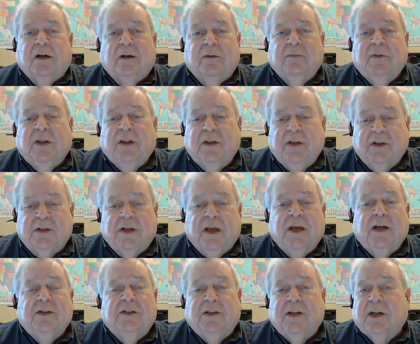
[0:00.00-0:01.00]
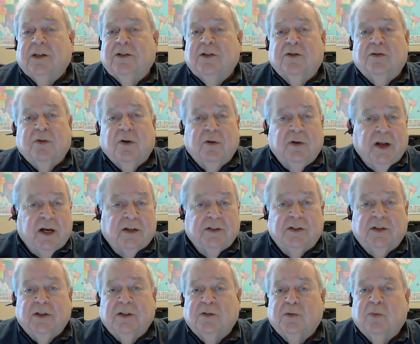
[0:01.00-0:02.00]
in this case, Texas
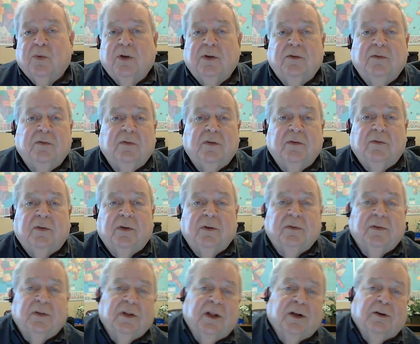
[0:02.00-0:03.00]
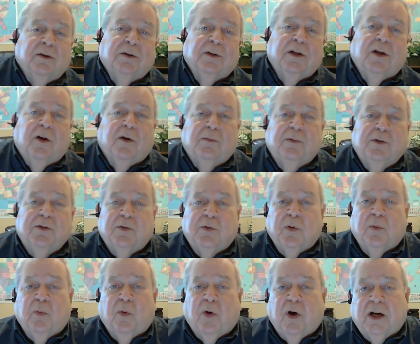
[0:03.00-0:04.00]
Roadhouse, there's one literally almost
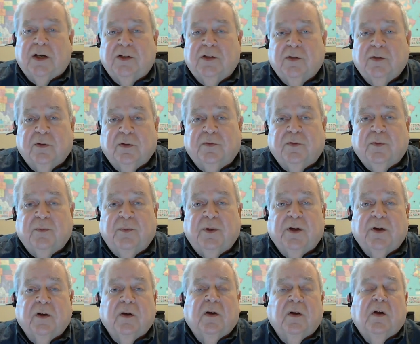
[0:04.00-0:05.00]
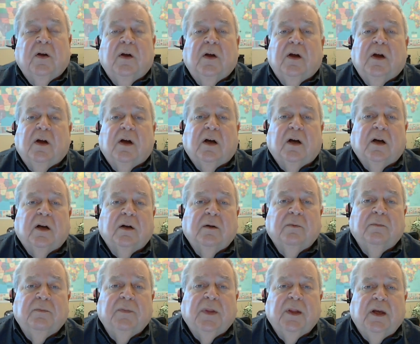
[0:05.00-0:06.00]
walk to it from here.
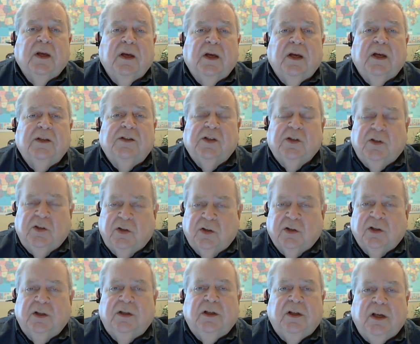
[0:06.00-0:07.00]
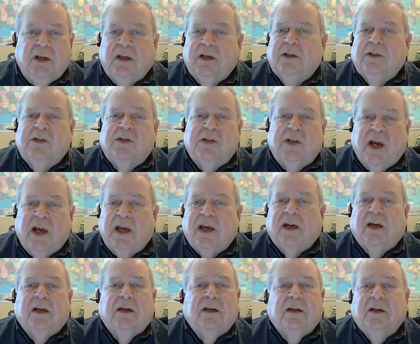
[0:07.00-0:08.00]
It's a good eating
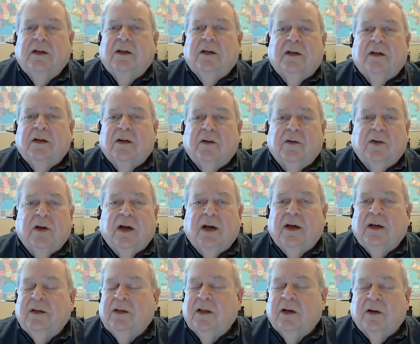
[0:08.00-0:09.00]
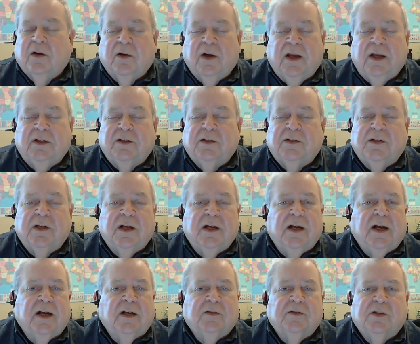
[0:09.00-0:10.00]
steak. Okay, 8 to 10
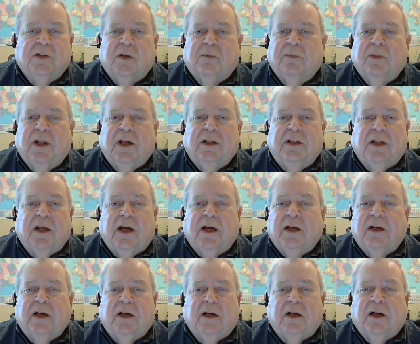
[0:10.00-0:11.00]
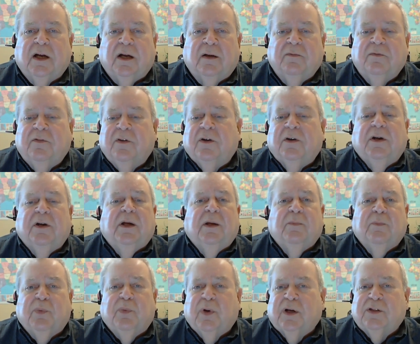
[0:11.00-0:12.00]
ounce, something like that. I'm very
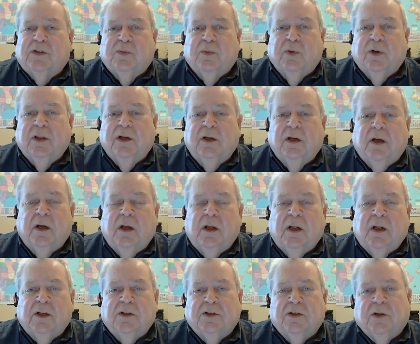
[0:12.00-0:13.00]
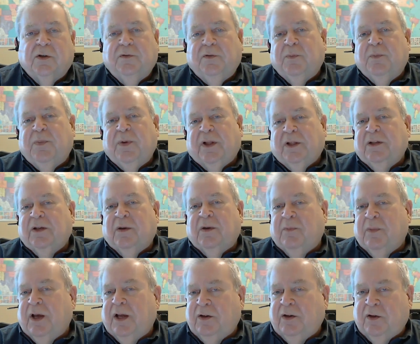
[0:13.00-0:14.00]
impressed with it. So if you're building a
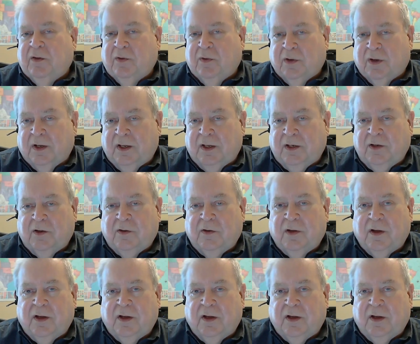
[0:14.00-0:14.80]
menu and